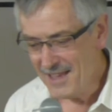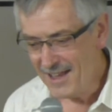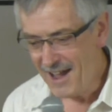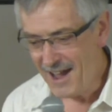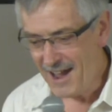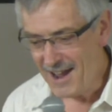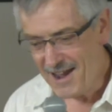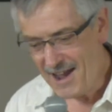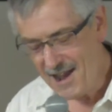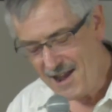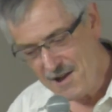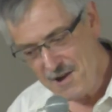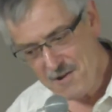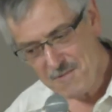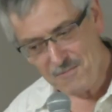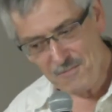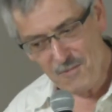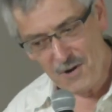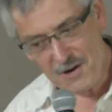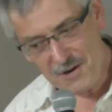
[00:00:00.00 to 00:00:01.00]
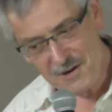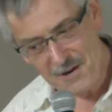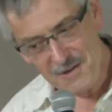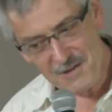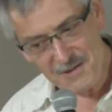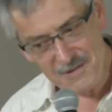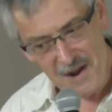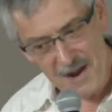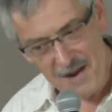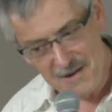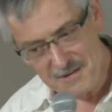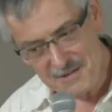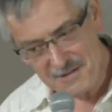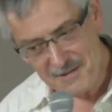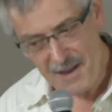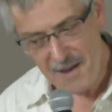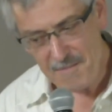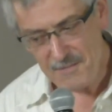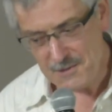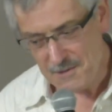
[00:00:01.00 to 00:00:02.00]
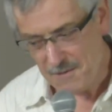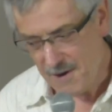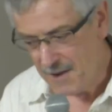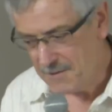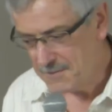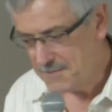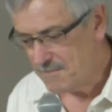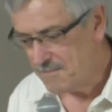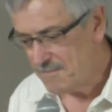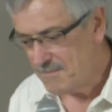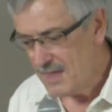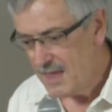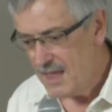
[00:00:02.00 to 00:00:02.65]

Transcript: I hope what goes around comes around.